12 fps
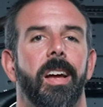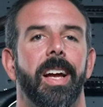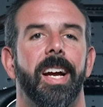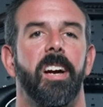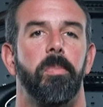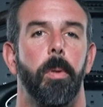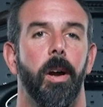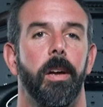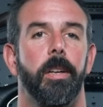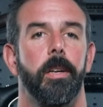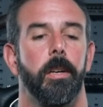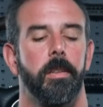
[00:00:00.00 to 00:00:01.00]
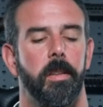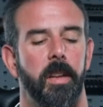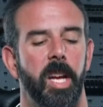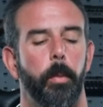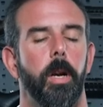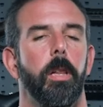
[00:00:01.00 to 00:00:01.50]
Hey guys, Brian here.
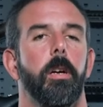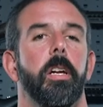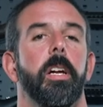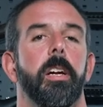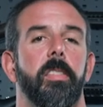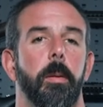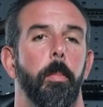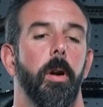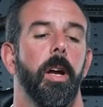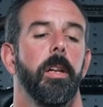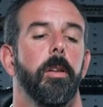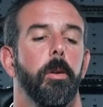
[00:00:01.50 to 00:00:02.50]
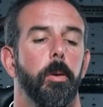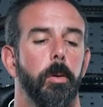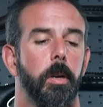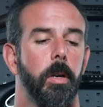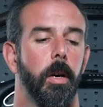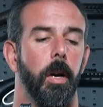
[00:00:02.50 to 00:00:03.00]
Today we're looking at the brand new
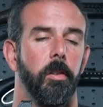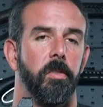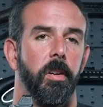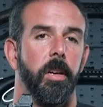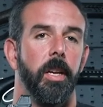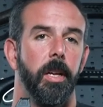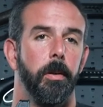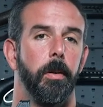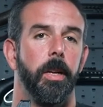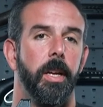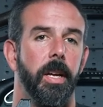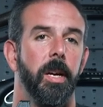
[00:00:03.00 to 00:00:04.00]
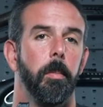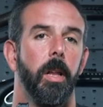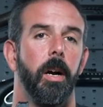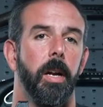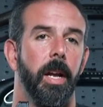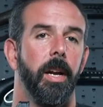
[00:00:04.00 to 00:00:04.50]
Costa Henry
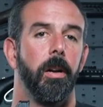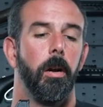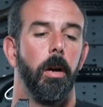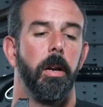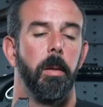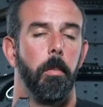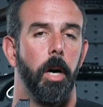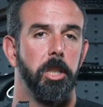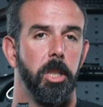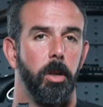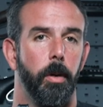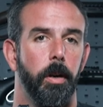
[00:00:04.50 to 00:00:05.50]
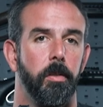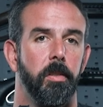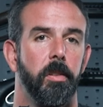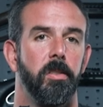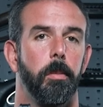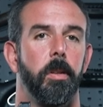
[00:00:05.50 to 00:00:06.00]
M-Lock handguard and modular rail
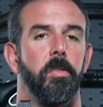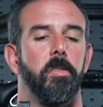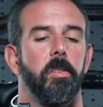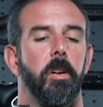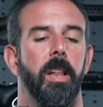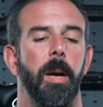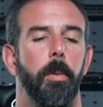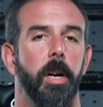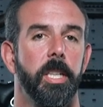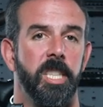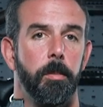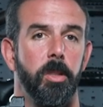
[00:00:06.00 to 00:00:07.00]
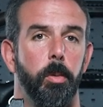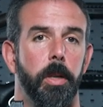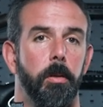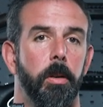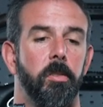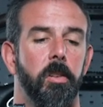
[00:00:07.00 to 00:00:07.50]
system. This is a collaboration between
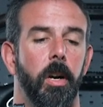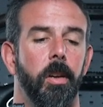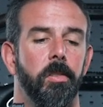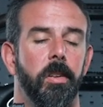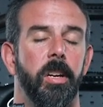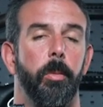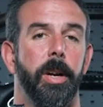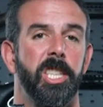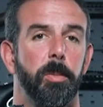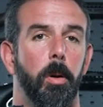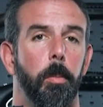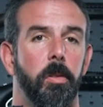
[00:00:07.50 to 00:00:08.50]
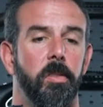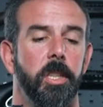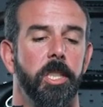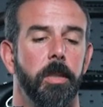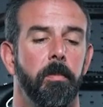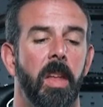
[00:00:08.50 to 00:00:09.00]
Chris Costa and Ranger Point
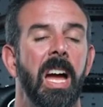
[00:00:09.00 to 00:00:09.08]
Precision.